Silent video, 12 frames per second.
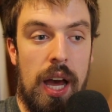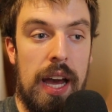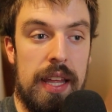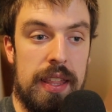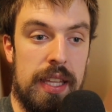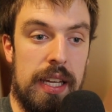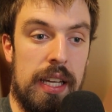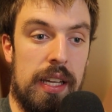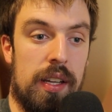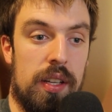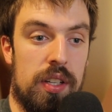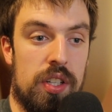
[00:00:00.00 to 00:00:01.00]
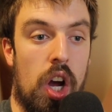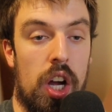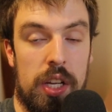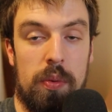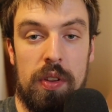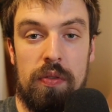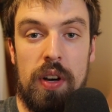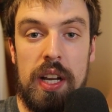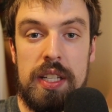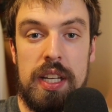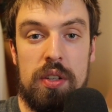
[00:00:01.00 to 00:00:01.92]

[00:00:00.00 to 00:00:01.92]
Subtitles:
I think talking with friends